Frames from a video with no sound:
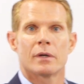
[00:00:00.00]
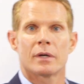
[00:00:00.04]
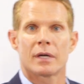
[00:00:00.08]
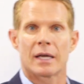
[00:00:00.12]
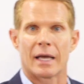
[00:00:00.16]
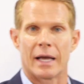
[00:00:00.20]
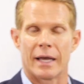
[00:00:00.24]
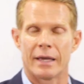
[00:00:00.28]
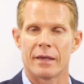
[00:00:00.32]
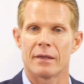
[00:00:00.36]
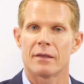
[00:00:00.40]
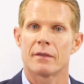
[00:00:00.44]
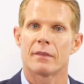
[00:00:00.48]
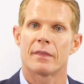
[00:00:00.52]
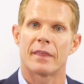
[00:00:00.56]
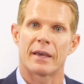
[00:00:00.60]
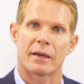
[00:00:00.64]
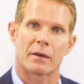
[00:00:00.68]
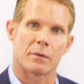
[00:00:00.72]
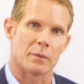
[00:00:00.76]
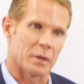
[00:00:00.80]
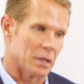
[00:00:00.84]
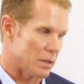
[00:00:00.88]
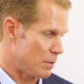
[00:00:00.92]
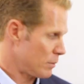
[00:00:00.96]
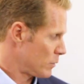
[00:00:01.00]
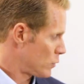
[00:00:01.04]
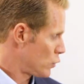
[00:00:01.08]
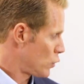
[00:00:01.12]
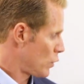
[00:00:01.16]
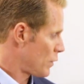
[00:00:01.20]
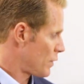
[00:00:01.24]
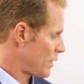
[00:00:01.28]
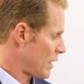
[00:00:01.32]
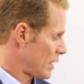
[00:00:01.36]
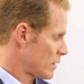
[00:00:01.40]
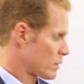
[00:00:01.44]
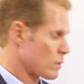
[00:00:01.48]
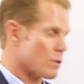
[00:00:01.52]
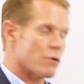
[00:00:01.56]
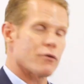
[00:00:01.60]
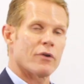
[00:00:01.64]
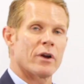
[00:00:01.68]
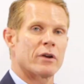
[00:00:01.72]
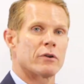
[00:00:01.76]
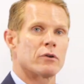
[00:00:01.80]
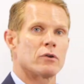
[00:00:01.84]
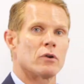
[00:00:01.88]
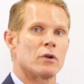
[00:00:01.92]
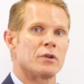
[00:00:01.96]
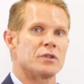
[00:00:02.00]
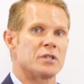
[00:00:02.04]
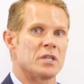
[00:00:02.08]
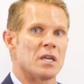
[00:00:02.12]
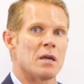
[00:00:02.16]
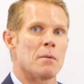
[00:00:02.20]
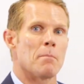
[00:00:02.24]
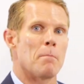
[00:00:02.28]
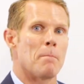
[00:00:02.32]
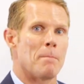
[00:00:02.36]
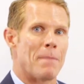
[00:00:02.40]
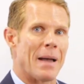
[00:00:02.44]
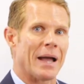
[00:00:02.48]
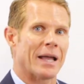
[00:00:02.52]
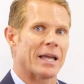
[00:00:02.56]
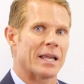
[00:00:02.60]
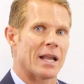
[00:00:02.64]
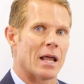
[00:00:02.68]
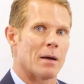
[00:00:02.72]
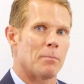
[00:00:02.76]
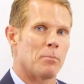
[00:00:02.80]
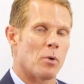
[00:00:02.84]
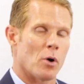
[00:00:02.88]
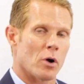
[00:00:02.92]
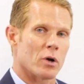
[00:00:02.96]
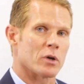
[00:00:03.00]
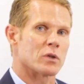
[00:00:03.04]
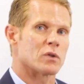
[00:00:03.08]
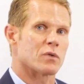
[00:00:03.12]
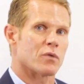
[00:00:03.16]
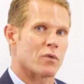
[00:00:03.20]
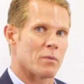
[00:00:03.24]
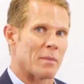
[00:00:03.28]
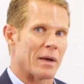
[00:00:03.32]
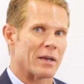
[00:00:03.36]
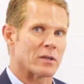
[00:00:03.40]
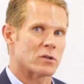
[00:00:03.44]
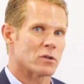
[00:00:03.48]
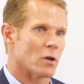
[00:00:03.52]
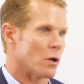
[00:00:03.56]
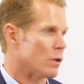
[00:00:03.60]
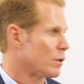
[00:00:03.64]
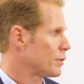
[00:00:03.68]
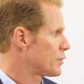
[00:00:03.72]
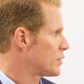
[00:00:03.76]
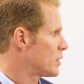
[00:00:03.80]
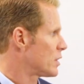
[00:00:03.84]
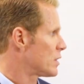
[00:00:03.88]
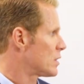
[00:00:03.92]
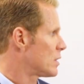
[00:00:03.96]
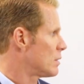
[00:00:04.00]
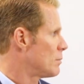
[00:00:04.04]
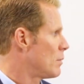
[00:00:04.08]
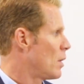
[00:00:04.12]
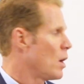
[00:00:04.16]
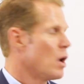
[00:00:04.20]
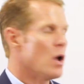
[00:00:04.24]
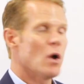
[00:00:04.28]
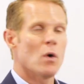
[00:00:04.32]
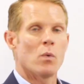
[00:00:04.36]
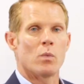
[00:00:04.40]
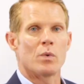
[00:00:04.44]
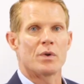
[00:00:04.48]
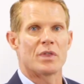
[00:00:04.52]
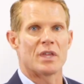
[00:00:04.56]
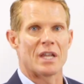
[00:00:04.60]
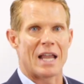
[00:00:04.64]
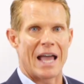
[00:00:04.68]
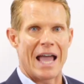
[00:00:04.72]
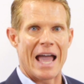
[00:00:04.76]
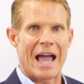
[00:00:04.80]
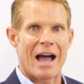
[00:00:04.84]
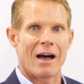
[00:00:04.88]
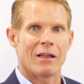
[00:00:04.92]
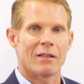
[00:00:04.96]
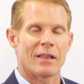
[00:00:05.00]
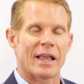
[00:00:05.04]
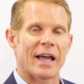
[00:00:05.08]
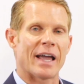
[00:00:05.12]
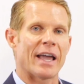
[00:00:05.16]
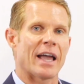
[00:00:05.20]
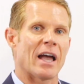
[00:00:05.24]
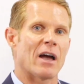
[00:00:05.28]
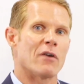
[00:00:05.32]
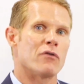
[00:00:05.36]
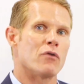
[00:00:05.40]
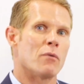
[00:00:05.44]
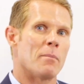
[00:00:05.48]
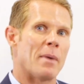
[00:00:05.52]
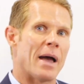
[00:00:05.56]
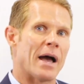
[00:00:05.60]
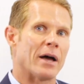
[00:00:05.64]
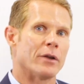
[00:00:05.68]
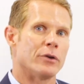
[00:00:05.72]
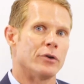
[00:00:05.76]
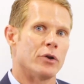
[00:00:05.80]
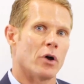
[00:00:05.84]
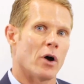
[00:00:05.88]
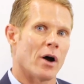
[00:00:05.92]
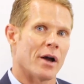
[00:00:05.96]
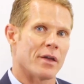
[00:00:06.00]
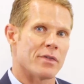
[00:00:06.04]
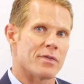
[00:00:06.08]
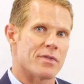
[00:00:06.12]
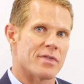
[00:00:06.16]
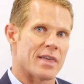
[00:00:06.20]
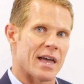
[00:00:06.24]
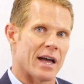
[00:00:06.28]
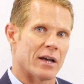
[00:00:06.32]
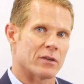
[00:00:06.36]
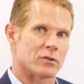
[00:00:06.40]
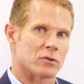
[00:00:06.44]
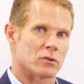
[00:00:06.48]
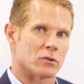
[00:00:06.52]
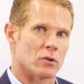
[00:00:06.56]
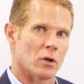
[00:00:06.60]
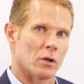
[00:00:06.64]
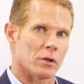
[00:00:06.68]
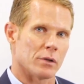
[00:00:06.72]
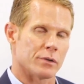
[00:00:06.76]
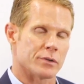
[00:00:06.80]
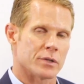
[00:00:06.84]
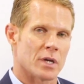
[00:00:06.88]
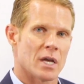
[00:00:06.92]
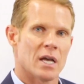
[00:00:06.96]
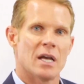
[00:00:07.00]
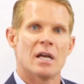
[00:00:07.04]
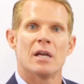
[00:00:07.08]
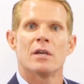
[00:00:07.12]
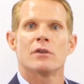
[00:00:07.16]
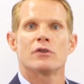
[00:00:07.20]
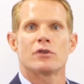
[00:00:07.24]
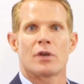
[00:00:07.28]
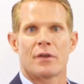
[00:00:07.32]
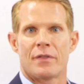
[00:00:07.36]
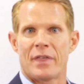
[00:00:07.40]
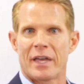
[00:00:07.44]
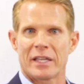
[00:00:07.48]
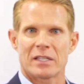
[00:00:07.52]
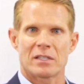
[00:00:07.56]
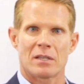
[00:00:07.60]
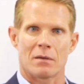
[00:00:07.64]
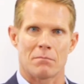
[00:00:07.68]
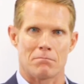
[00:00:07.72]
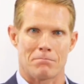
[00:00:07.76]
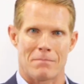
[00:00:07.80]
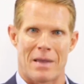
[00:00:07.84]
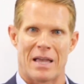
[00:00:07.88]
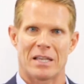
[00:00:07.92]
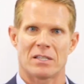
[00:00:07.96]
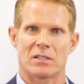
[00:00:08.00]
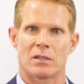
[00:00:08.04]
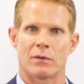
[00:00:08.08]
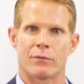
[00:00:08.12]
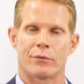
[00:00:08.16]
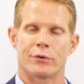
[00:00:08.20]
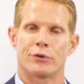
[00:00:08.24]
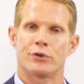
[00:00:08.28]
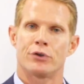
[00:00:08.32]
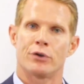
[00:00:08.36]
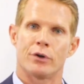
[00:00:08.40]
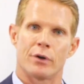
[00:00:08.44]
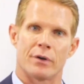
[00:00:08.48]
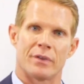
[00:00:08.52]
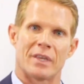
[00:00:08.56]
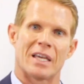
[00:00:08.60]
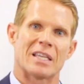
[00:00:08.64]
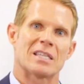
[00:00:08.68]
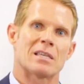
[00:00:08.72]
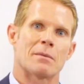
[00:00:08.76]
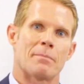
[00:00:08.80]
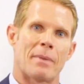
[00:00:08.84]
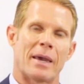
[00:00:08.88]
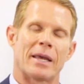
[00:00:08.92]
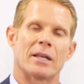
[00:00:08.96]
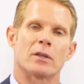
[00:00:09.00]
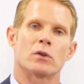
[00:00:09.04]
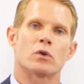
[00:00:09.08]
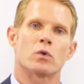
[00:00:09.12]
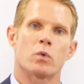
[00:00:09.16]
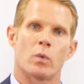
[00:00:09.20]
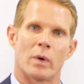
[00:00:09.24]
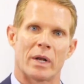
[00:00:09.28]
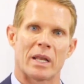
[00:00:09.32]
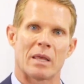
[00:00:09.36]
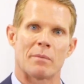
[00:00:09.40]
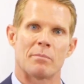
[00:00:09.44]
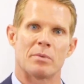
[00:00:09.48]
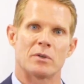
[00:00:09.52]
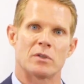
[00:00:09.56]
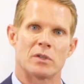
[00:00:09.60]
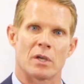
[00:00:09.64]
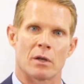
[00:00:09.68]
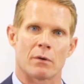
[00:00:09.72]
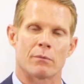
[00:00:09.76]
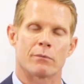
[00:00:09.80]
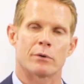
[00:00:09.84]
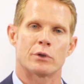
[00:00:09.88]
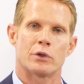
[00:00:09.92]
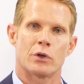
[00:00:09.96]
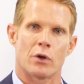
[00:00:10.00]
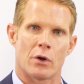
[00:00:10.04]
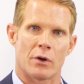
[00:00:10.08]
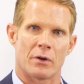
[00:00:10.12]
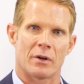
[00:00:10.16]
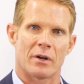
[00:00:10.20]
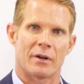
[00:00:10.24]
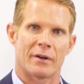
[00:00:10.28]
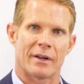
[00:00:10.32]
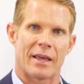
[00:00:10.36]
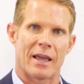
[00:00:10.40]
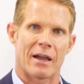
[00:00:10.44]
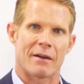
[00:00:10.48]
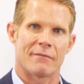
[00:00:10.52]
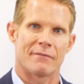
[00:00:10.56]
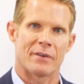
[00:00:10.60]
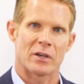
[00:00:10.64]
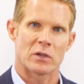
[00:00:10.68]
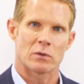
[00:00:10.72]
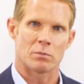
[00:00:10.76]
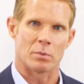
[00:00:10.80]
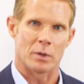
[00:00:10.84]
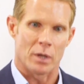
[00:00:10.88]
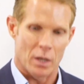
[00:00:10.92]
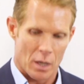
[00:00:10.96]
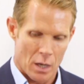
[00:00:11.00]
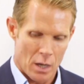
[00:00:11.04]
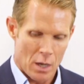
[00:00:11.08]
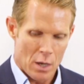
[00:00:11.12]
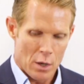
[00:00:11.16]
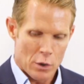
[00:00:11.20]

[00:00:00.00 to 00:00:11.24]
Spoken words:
Okay, that could be $2,300 a year back in our pockets from our solar system with an outlay of about $9,000. So that's a massive return. That's about a 20% return on our investment.